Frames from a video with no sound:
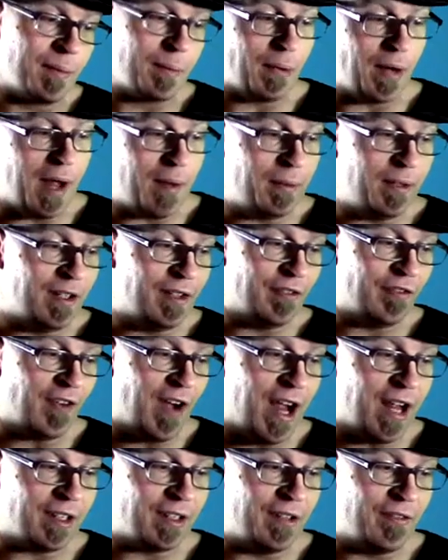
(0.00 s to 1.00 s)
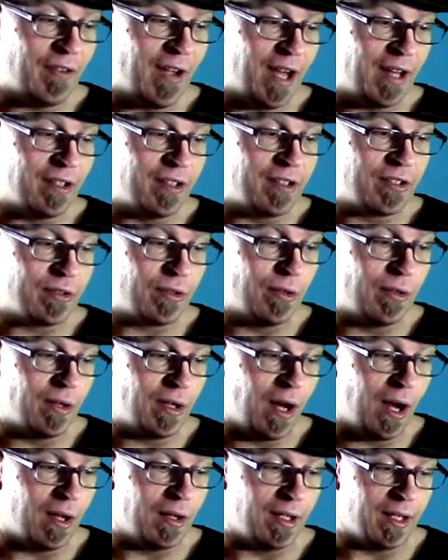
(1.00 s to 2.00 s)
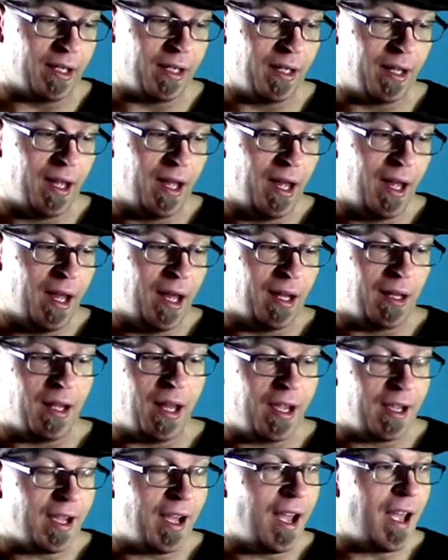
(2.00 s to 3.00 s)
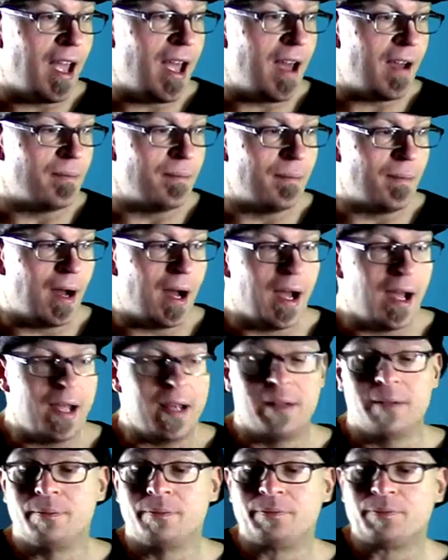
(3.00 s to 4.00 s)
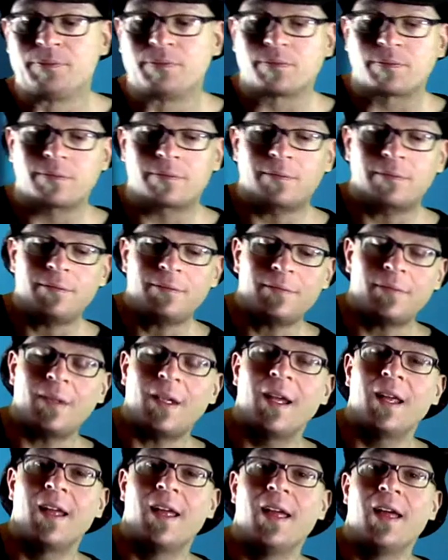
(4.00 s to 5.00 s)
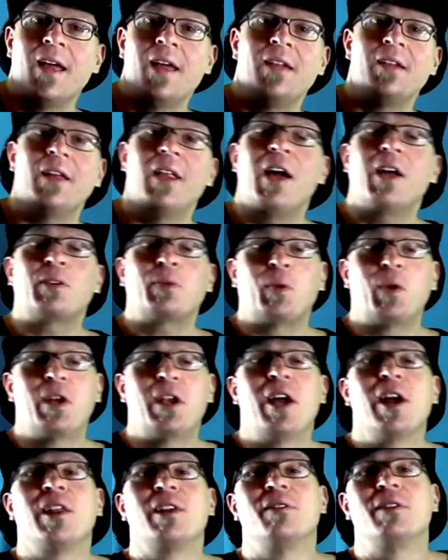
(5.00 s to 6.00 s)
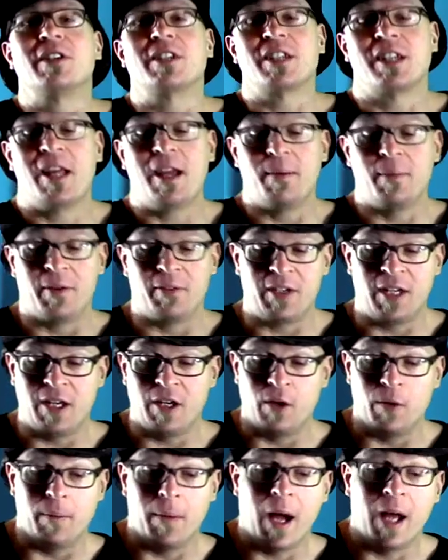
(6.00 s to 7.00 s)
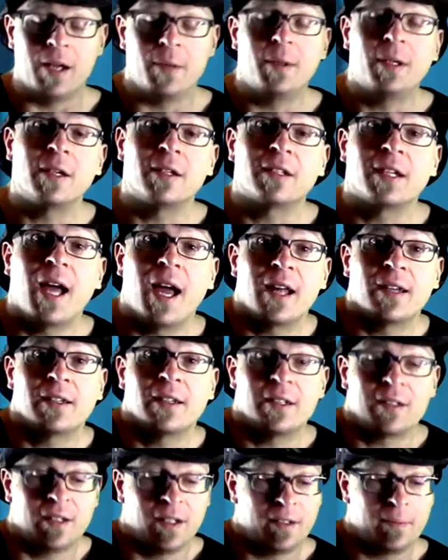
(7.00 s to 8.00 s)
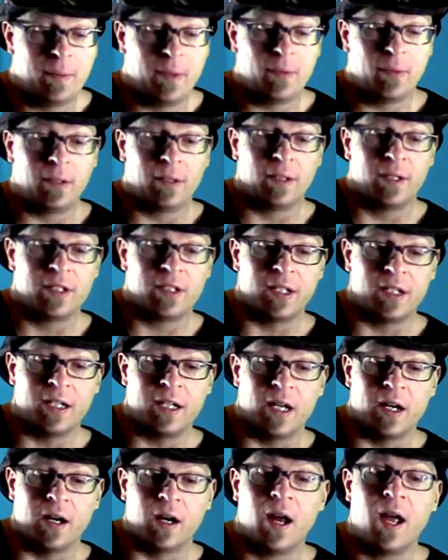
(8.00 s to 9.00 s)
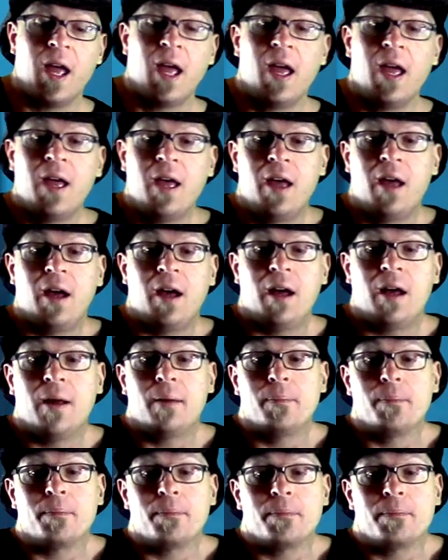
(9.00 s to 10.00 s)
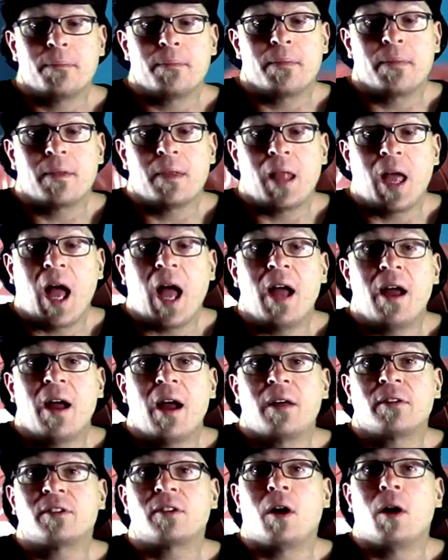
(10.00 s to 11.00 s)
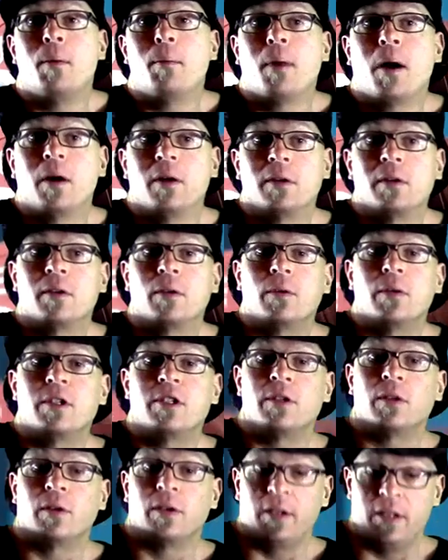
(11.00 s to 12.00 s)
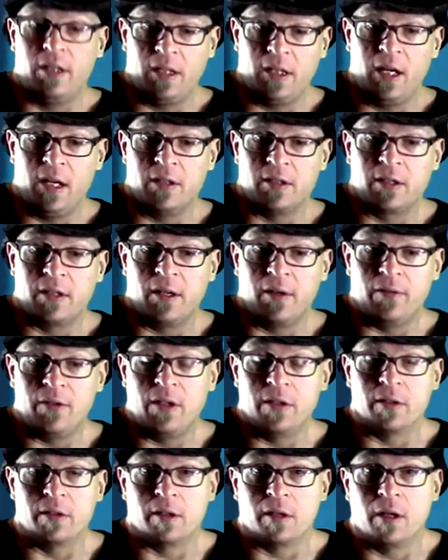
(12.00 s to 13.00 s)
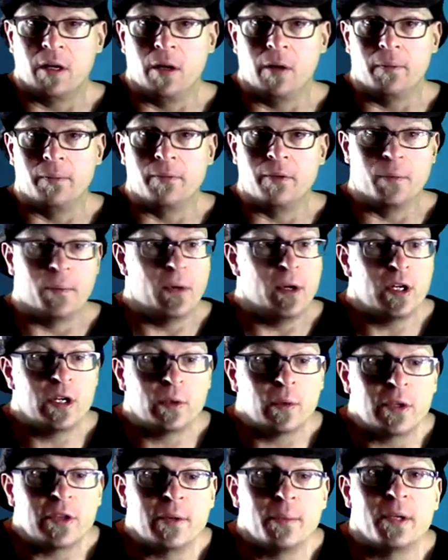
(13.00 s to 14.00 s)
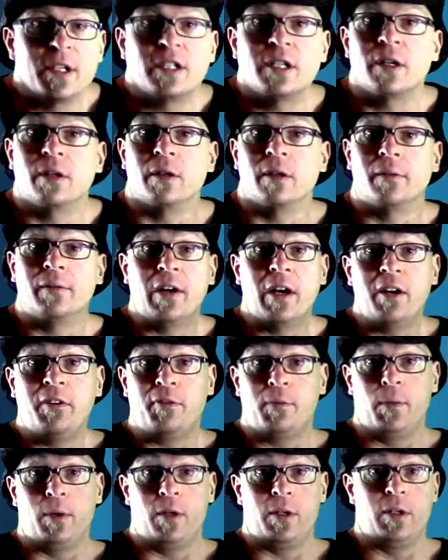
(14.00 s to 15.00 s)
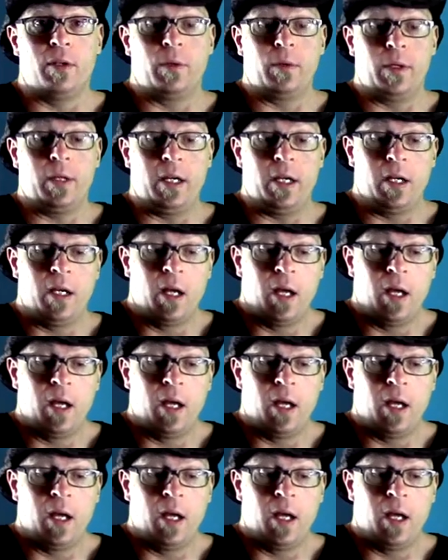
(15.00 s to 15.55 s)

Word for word: Perhaps he's finally found his true calling, like I have mine. Now that's one hell of a slam of Ken because guys, let's let's be realistic here. Um, I, I saw Martin's original lean gain stuff years ago. Familiar with the material, very familiar with it.